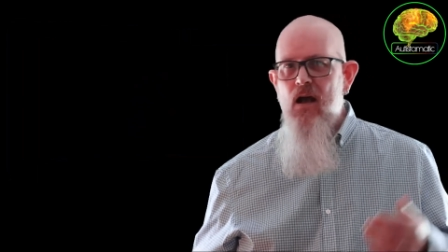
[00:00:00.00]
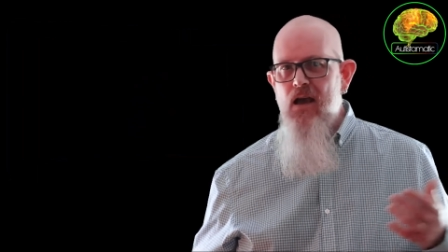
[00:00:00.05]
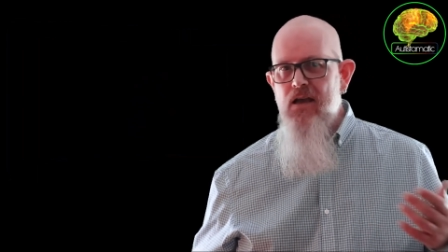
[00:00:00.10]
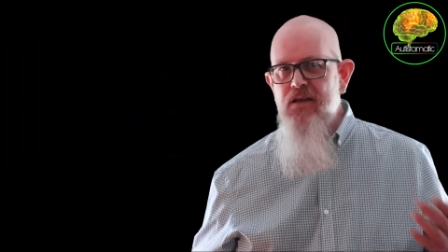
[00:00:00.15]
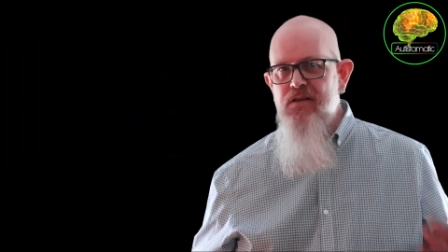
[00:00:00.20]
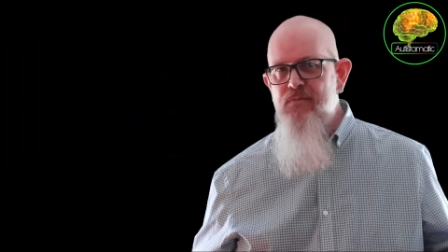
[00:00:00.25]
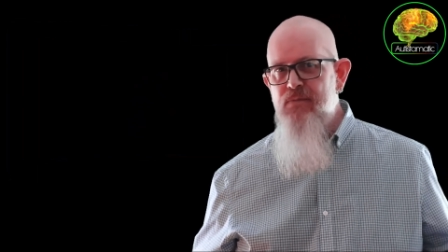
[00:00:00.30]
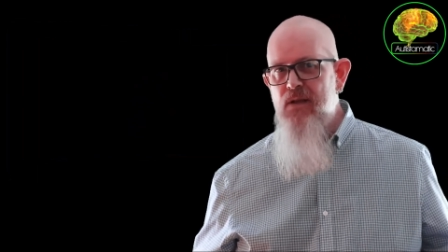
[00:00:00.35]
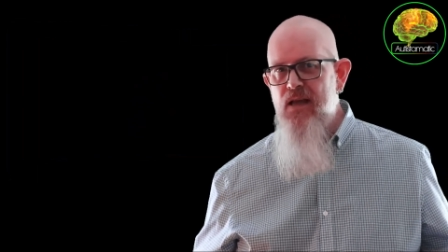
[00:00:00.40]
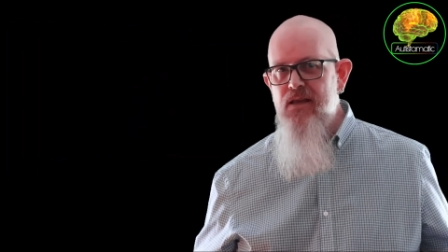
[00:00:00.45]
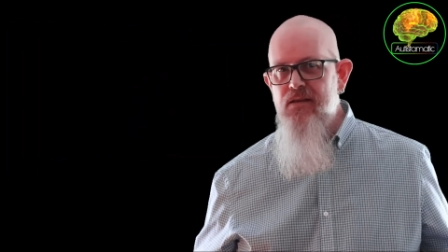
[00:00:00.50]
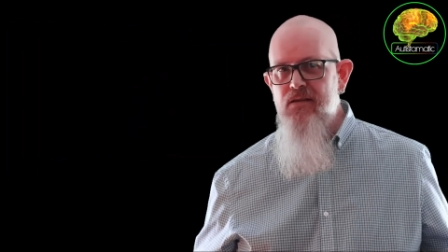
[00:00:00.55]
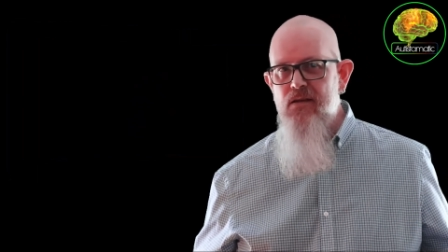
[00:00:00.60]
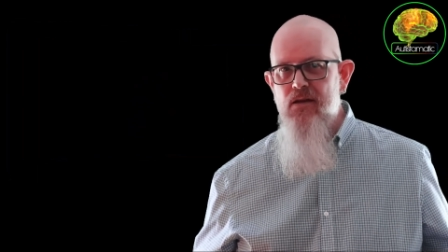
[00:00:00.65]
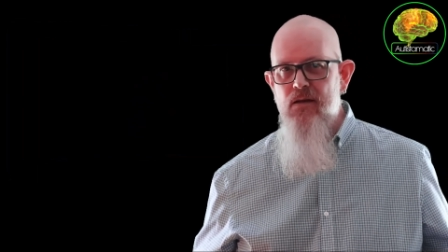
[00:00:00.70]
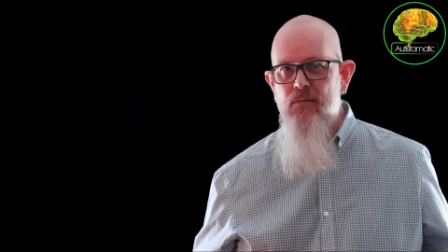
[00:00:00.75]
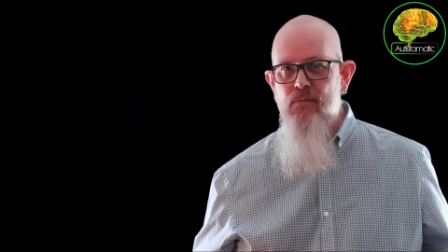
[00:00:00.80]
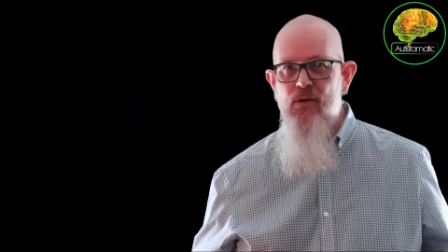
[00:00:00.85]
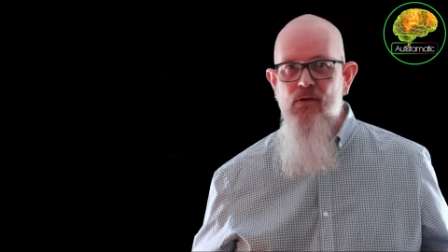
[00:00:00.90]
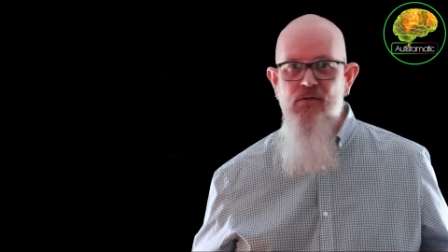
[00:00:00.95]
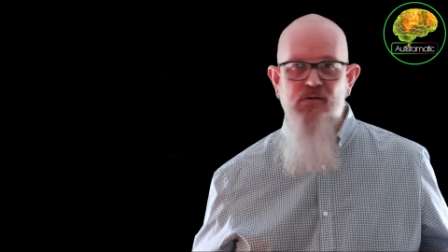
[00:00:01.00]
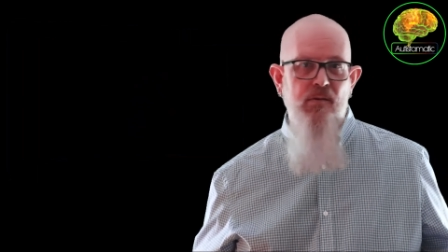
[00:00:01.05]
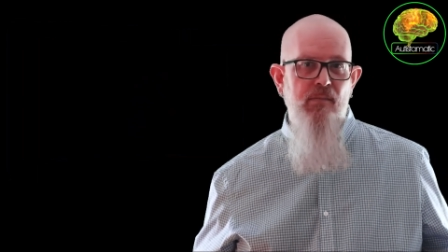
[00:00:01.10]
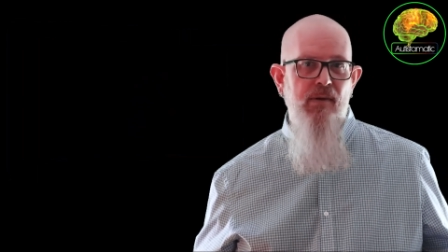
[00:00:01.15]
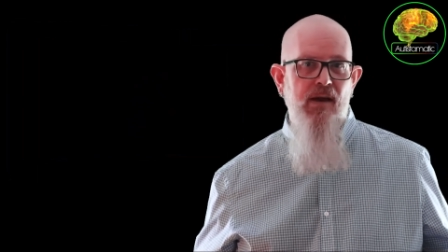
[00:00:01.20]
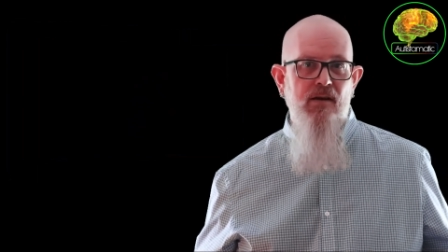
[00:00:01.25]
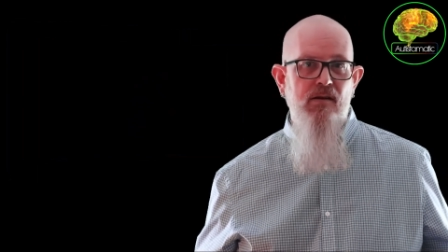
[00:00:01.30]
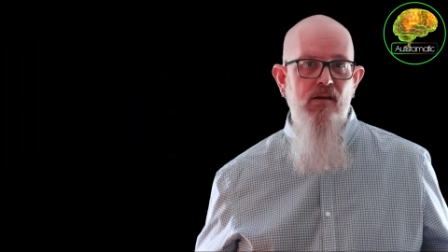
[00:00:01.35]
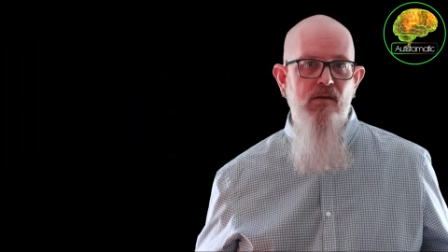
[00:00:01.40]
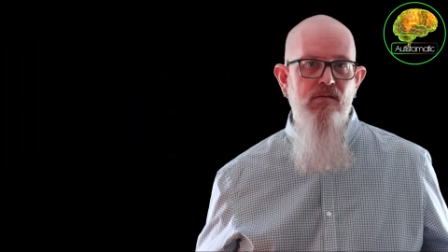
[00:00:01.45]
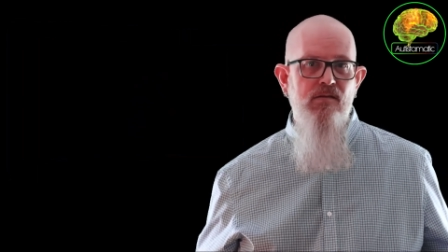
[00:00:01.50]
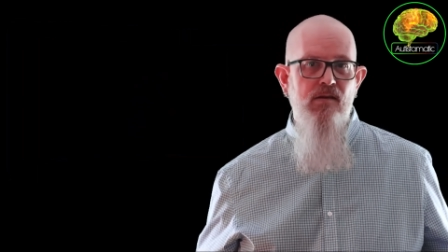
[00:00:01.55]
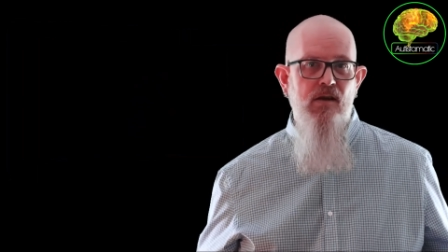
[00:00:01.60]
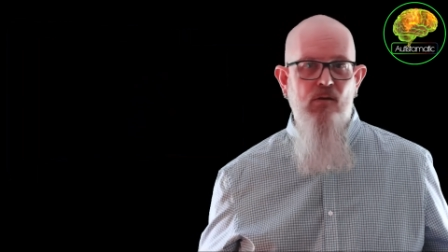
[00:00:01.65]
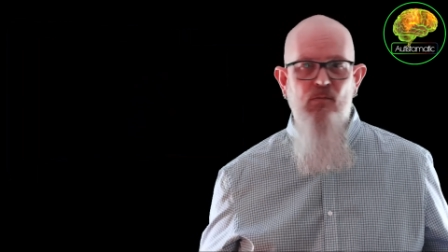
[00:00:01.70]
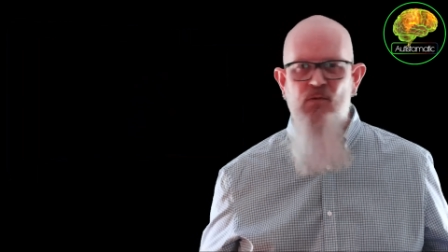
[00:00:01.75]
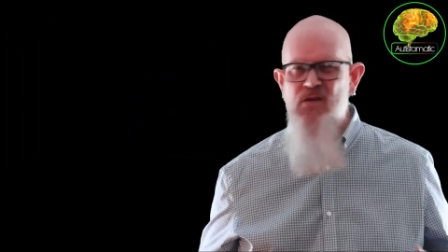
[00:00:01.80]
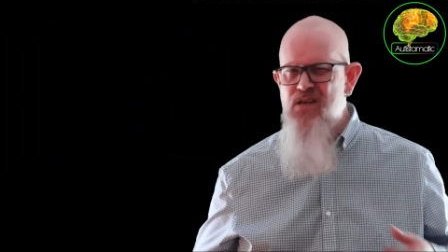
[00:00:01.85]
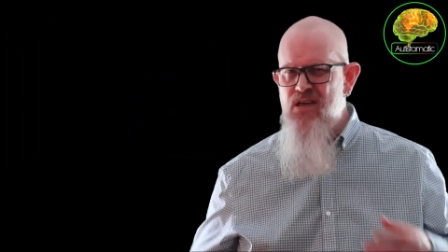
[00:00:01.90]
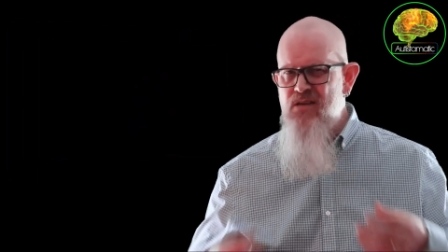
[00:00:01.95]
I explained that I'm
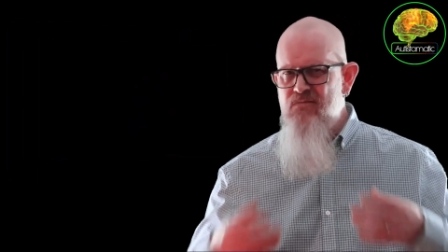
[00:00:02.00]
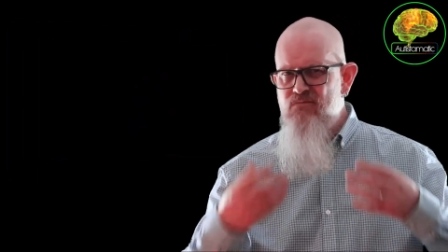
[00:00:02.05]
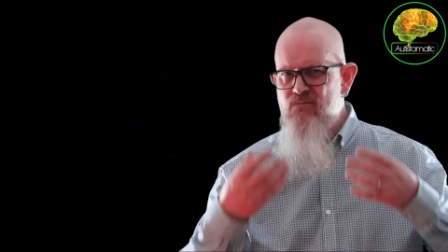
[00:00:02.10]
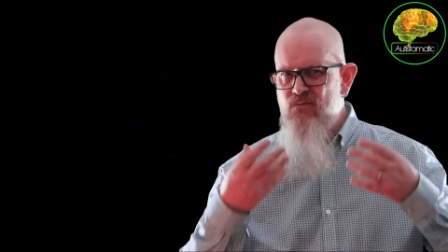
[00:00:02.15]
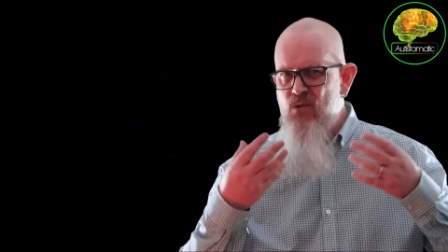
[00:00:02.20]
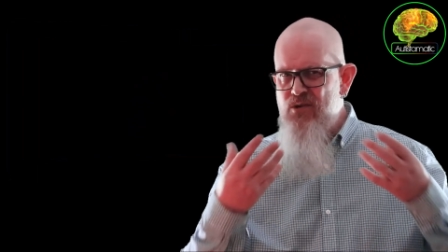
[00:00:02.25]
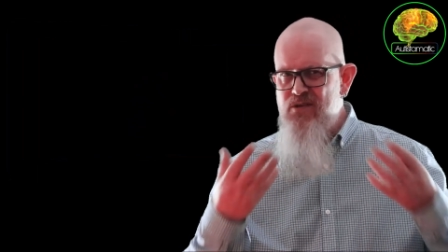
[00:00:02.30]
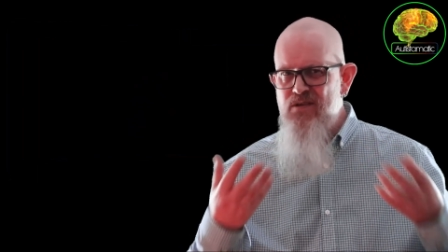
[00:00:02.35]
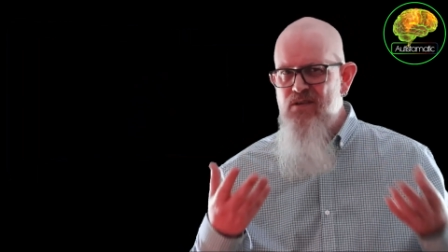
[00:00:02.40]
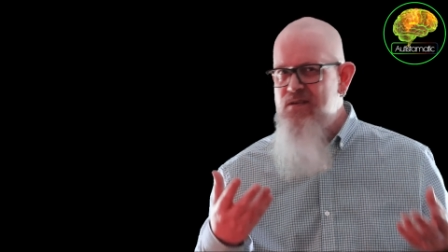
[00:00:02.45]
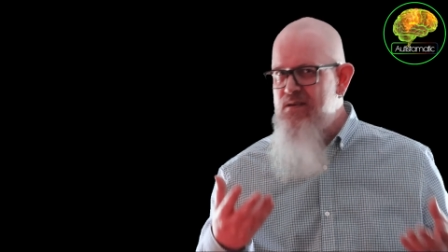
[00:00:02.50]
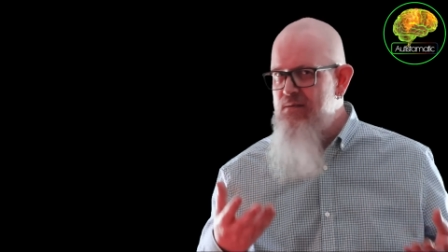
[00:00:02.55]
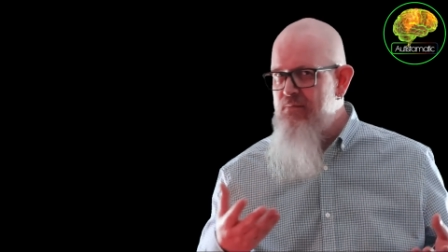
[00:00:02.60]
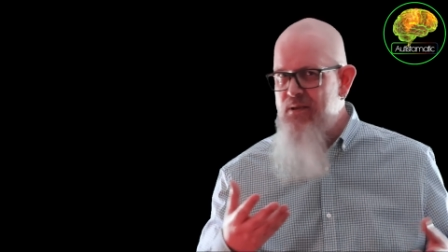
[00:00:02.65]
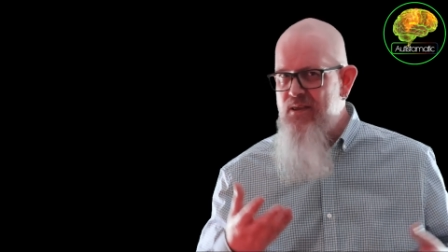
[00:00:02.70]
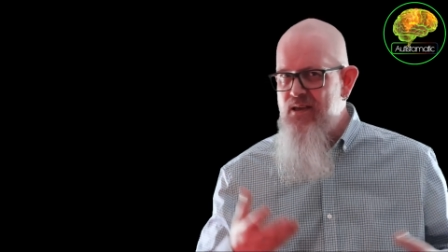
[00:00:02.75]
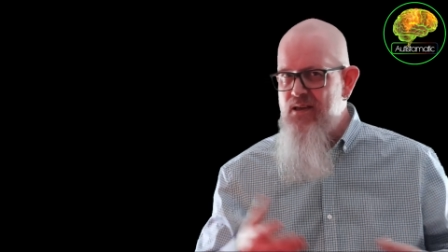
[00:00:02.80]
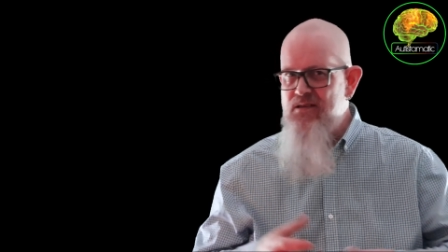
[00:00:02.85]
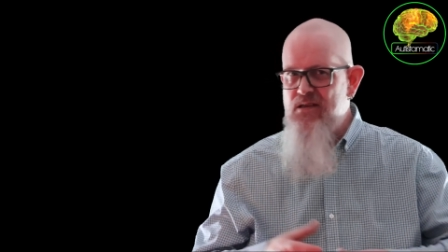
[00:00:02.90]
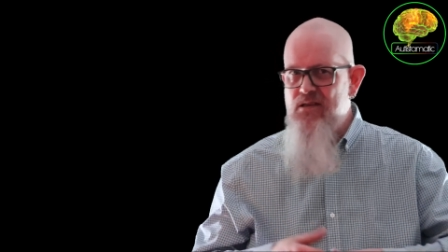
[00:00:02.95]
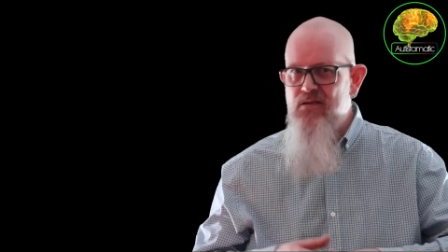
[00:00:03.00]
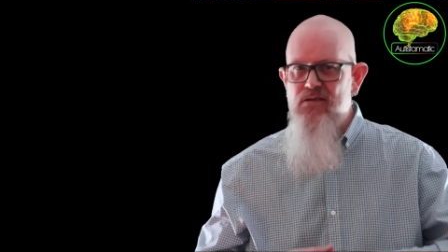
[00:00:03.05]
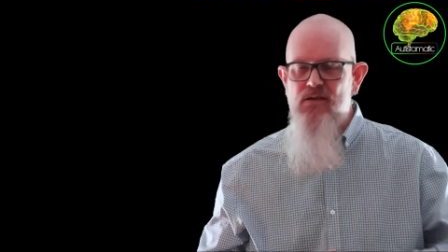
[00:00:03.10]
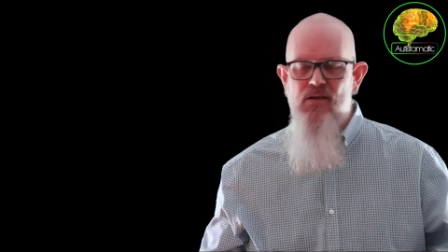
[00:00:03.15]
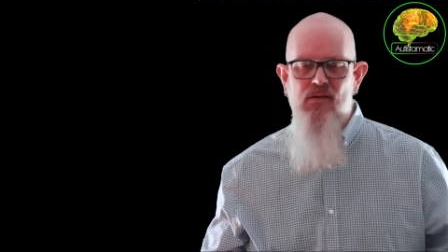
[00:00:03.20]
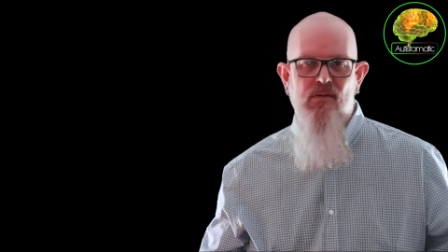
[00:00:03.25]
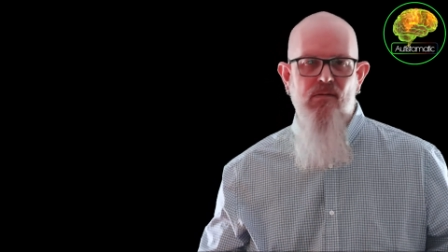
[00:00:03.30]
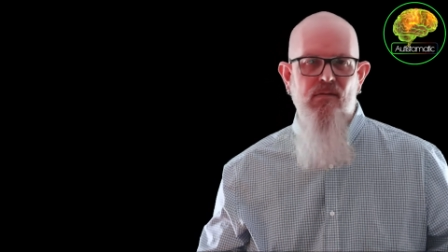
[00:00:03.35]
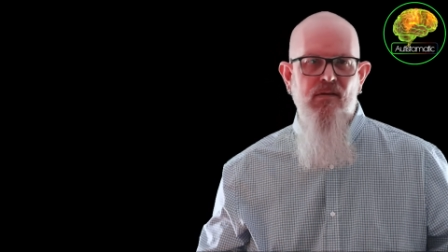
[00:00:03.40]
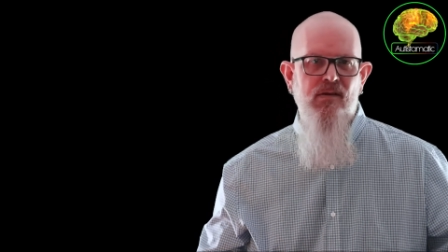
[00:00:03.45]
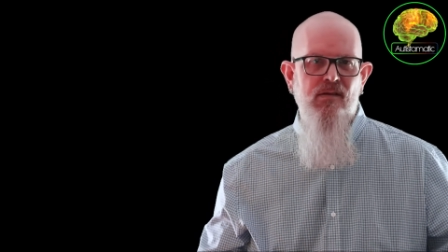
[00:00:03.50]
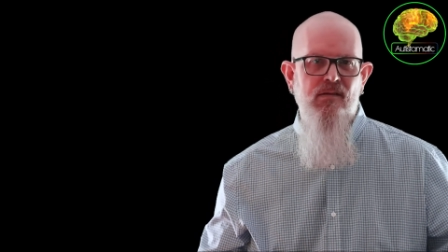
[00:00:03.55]
prosopagnosic, which he wasn't sympathetic to.